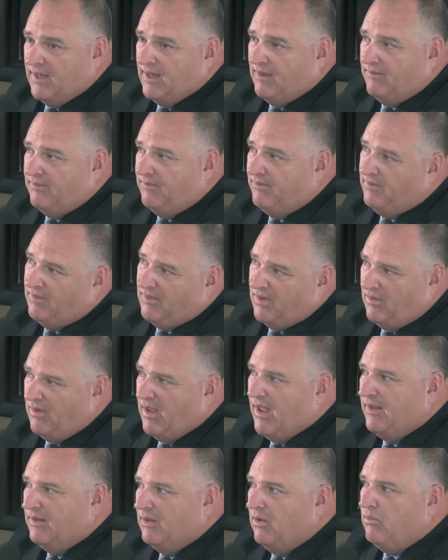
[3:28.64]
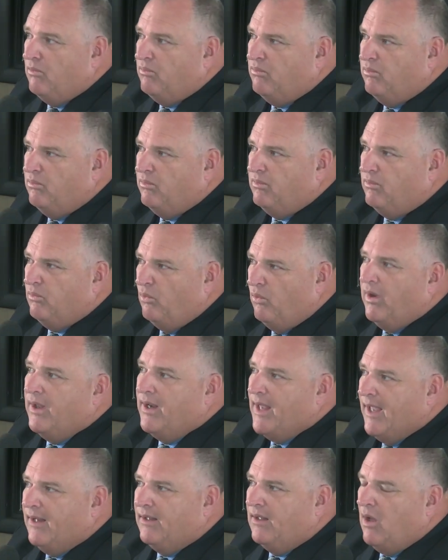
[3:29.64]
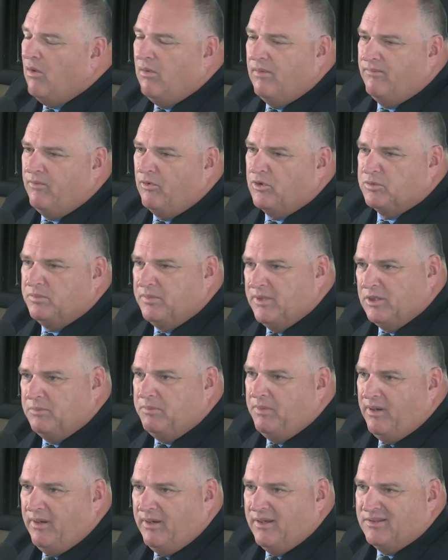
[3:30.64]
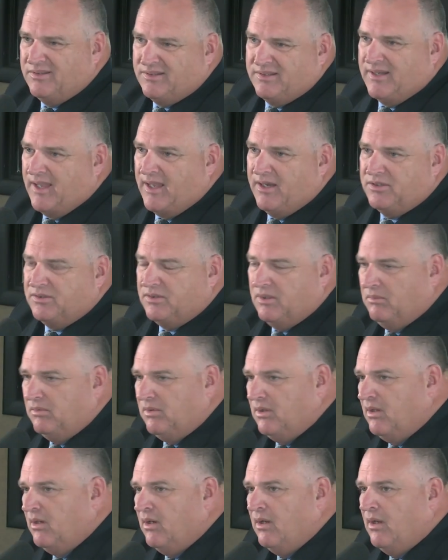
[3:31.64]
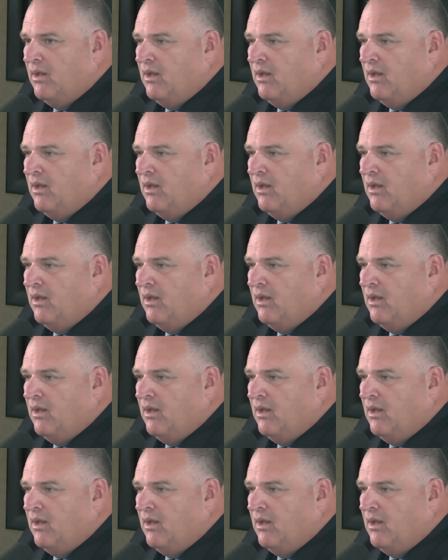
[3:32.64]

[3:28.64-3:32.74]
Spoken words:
I know one had law enforcement experience, kind of similar,